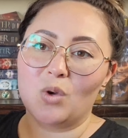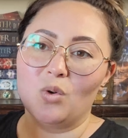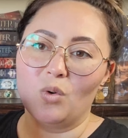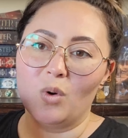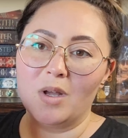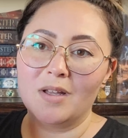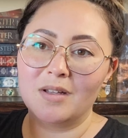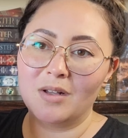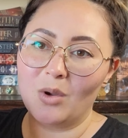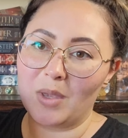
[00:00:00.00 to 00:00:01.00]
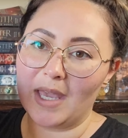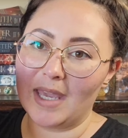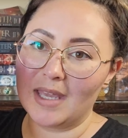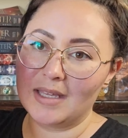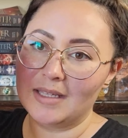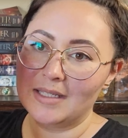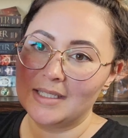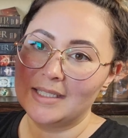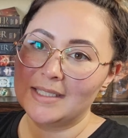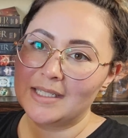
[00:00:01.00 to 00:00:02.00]
Ooh, okay.
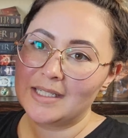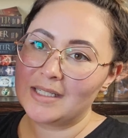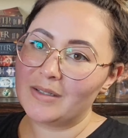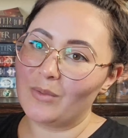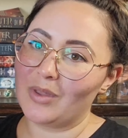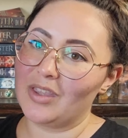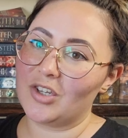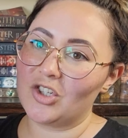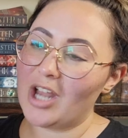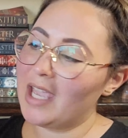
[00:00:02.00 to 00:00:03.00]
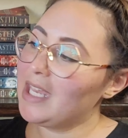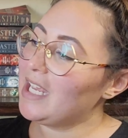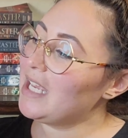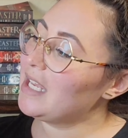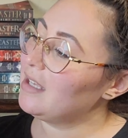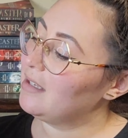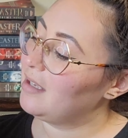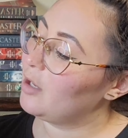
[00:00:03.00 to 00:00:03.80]
With the shiny,